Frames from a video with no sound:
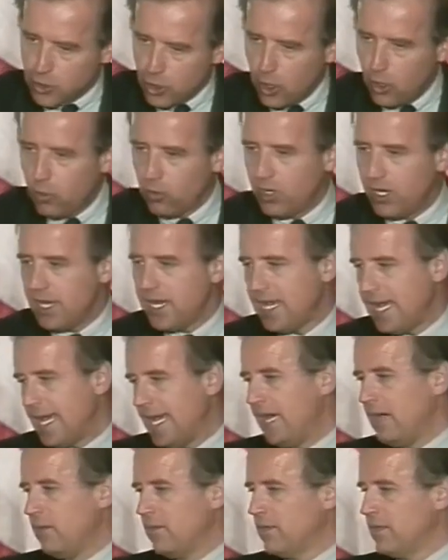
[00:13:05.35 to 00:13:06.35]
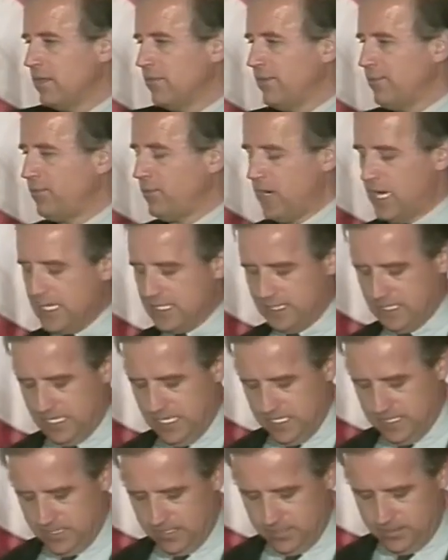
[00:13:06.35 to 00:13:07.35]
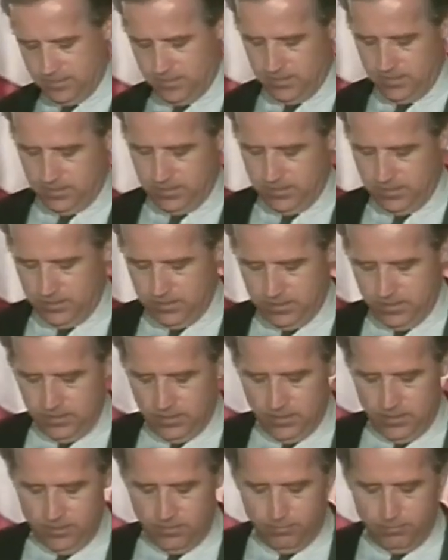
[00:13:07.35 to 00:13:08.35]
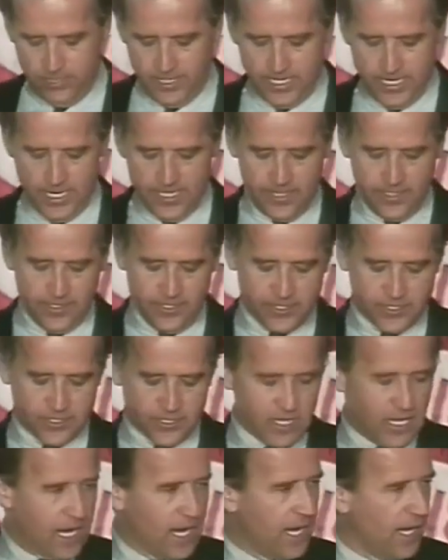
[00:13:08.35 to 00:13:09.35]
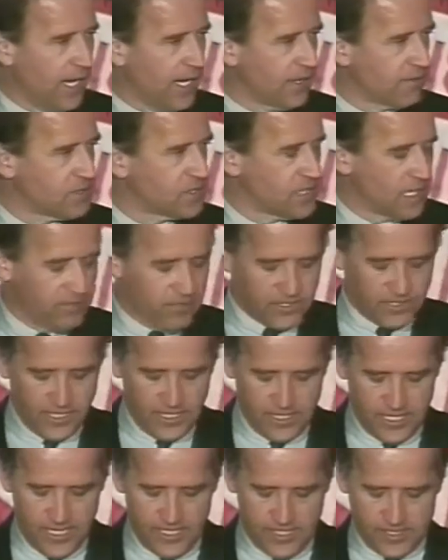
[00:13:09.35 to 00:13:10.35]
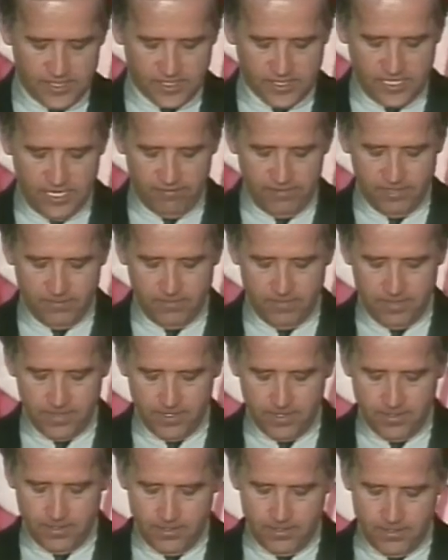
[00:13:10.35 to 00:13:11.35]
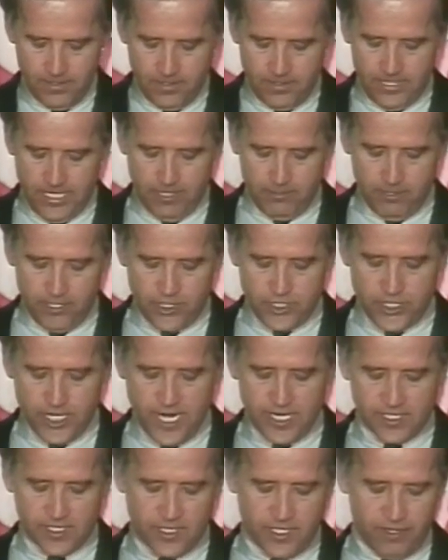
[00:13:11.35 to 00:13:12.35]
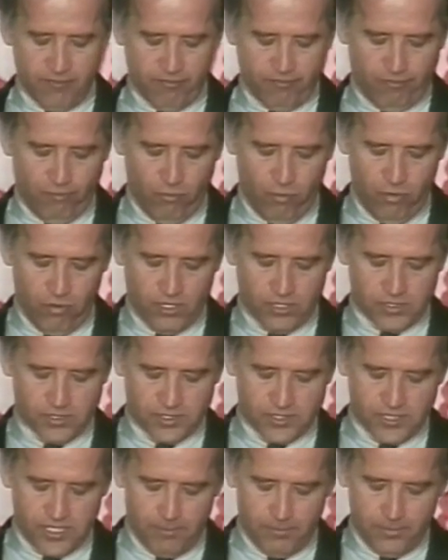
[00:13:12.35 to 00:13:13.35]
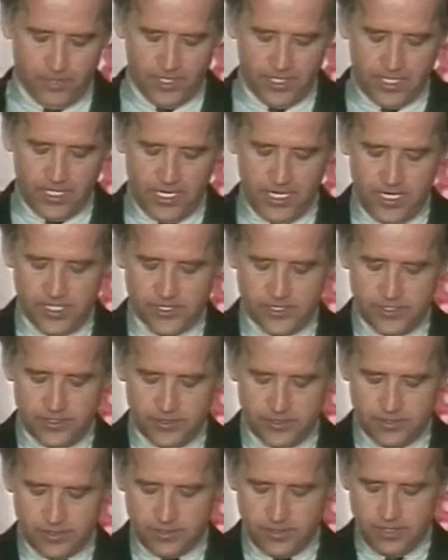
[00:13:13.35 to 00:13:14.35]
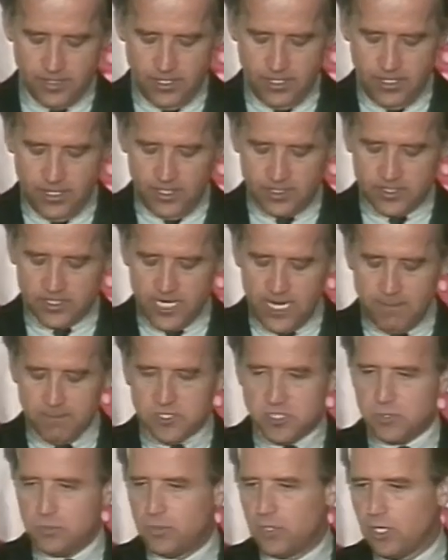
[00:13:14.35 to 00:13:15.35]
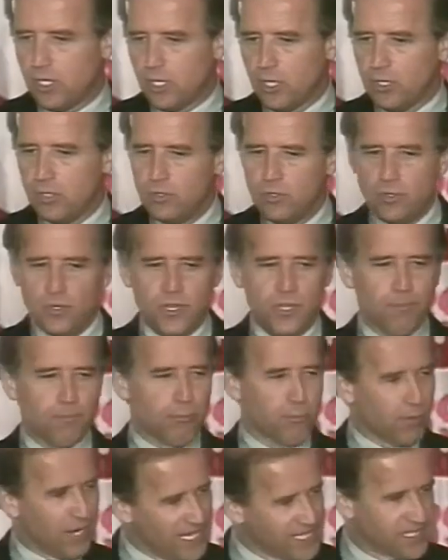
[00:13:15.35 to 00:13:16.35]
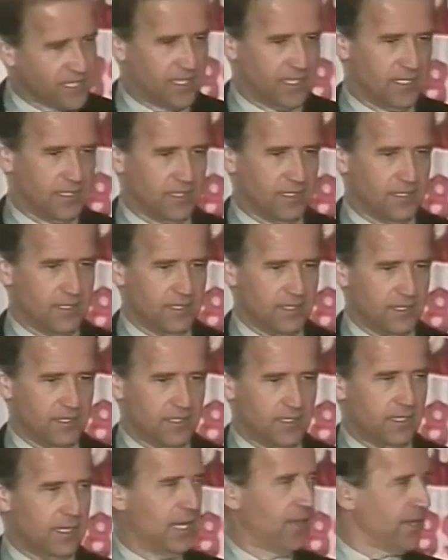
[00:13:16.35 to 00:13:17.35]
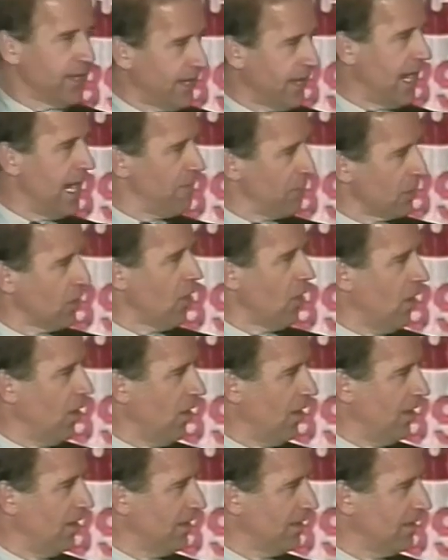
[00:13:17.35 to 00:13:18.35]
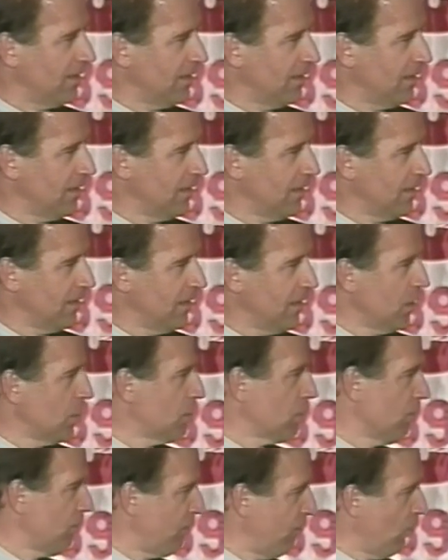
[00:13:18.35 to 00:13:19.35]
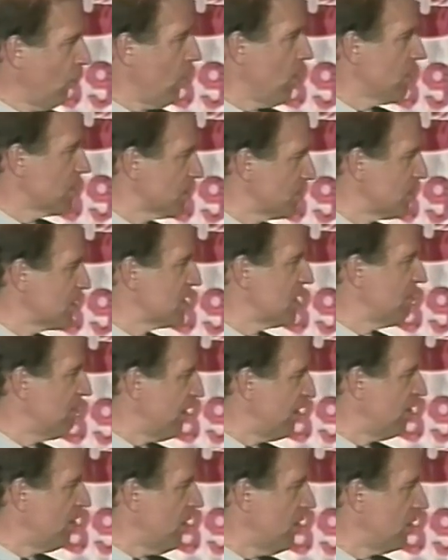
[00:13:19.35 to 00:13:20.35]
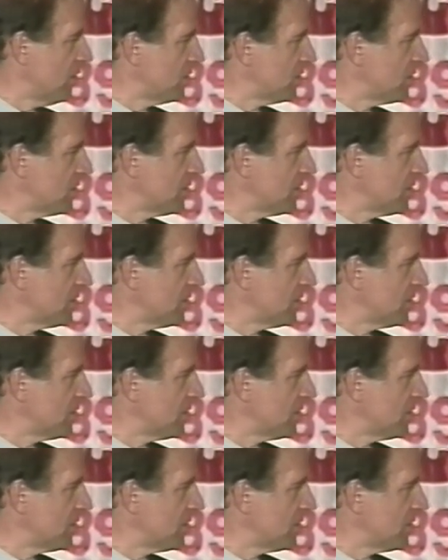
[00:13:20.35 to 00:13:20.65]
totally out of the process. Beginning in July of 1787, they rejected on four separate occasions attempts to include the president in the game at all. There were four specific votes